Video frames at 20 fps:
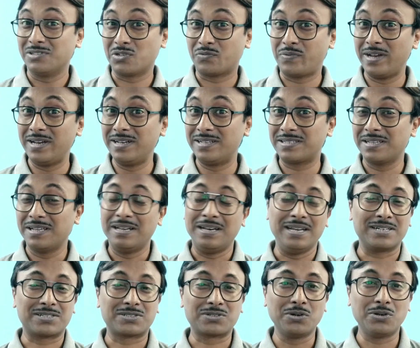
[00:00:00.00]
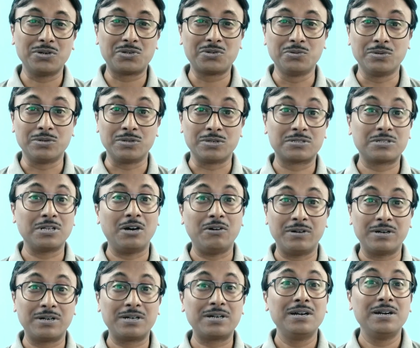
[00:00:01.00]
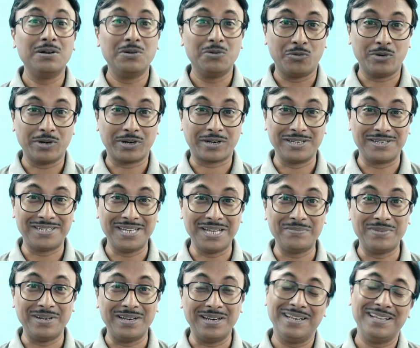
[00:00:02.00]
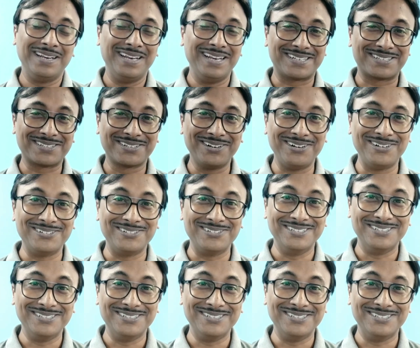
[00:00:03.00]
So friends, let's go towards our working table. Let's go.